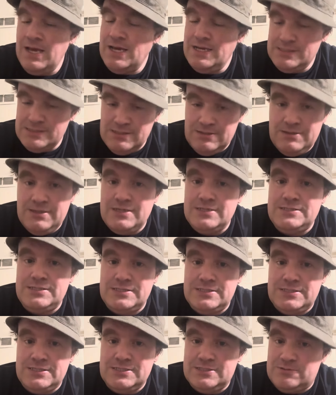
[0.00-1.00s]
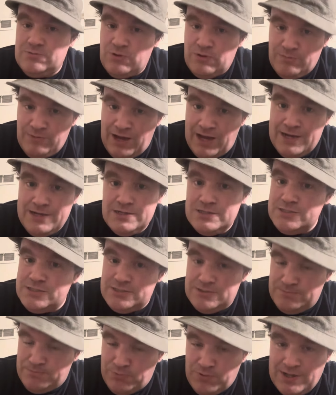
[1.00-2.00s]
So this is just a reminder
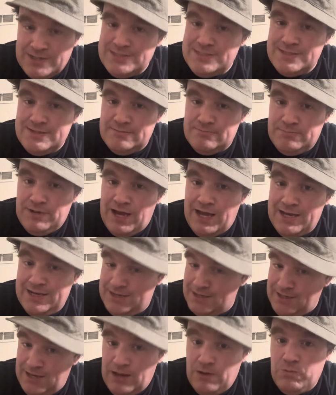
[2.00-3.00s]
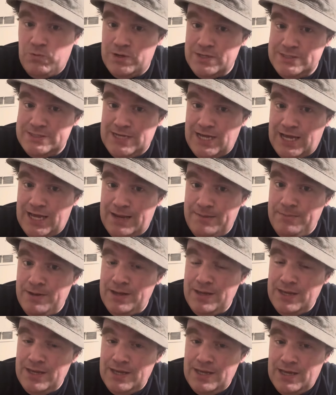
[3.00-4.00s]
to President Biden. At one time,
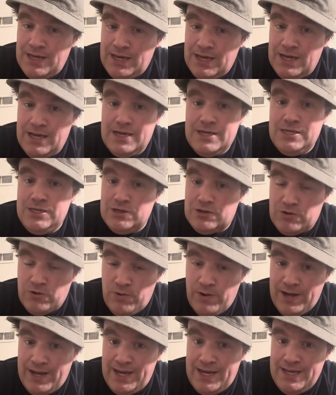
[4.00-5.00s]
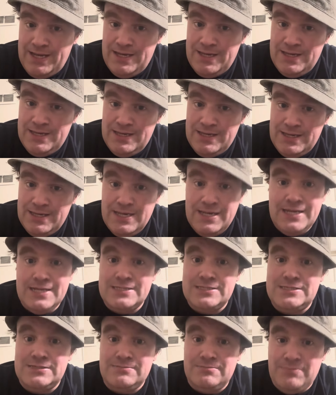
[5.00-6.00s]
uh, Ukraine needed
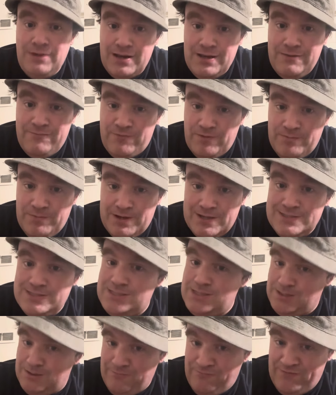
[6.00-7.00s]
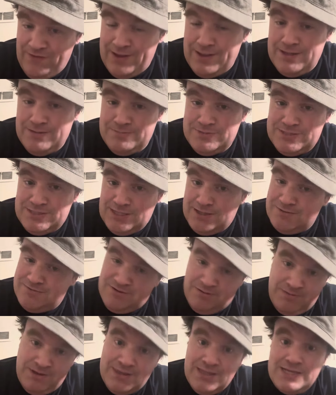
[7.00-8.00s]
some money from us to defend themselves. I
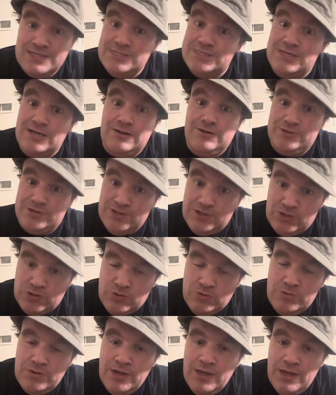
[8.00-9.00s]
mean, they still do.